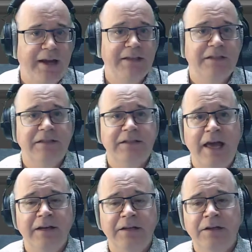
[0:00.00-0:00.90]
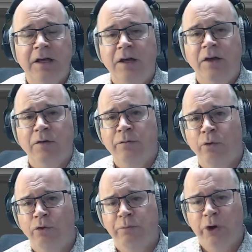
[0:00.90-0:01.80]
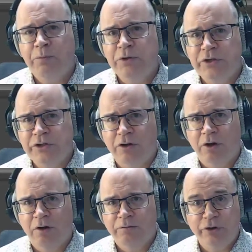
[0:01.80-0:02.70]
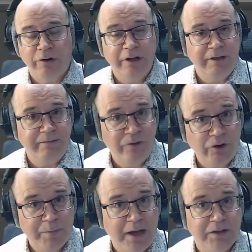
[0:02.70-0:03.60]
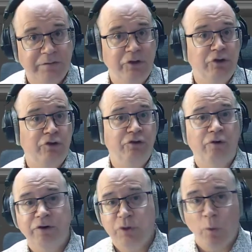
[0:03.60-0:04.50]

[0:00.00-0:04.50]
as standard. For the purposes of certainly the first parts of these tutorials,